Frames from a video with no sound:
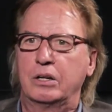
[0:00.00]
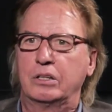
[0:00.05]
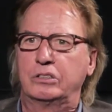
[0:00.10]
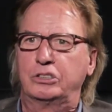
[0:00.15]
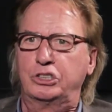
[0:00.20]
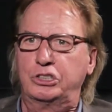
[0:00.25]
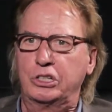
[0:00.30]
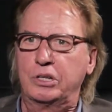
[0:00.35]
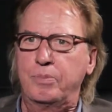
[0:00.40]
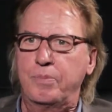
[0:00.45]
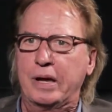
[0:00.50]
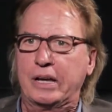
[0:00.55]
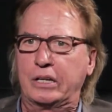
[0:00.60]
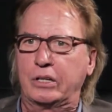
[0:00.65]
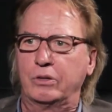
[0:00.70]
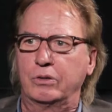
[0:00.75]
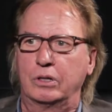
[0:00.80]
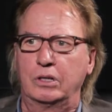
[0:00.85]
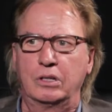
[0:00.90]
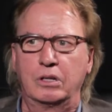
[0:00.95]
should make
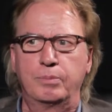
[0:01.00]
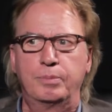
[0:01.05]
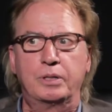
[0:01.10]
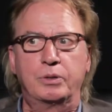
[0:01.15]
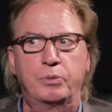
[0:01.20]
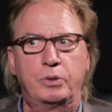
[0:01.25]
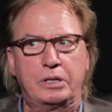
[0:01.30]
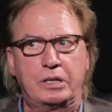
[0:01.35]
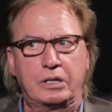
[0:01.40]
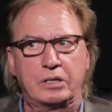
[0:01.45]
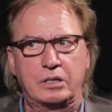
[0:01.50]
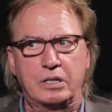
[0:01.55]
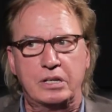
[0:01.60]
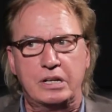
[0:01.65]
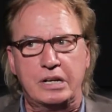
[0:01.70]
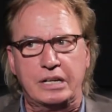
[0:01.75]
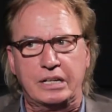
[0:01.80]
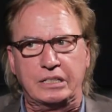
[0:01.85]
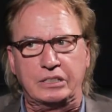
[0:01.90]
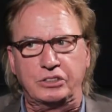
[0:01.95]
you a little bit weak at the
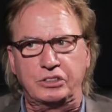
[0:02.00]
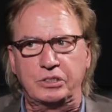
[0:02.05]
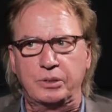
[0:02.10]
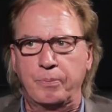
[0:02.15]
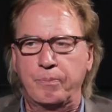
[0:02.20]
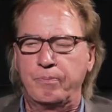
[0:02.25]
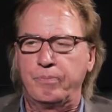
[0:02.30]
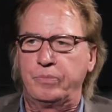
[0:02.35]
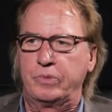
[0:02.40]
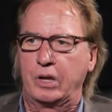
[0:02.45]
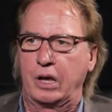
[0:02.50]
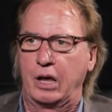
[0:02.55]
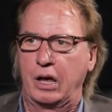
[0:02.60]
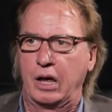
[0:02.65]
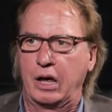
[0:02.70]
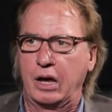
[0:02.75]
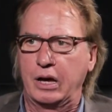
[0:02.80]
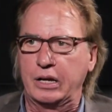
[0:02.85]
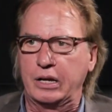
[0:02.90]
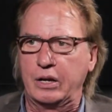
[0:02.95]
knees
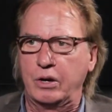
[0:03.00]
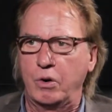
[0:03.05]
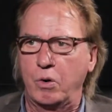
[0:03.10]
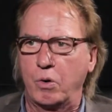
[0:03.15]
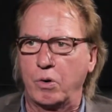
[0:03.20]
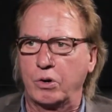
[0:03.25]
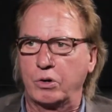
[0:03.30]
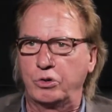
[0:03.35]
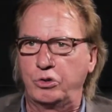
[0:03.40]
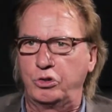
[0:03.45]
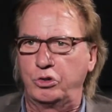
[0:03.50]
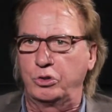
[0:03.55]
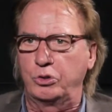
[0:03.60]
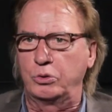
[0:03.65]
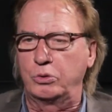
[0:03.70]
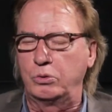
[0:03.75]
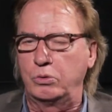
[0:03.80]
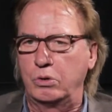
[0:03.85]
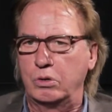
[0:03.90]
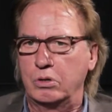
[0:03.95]
uh, in order
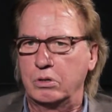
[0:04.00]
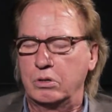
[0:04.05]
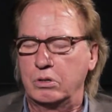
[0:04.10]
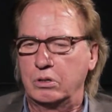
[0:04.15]
to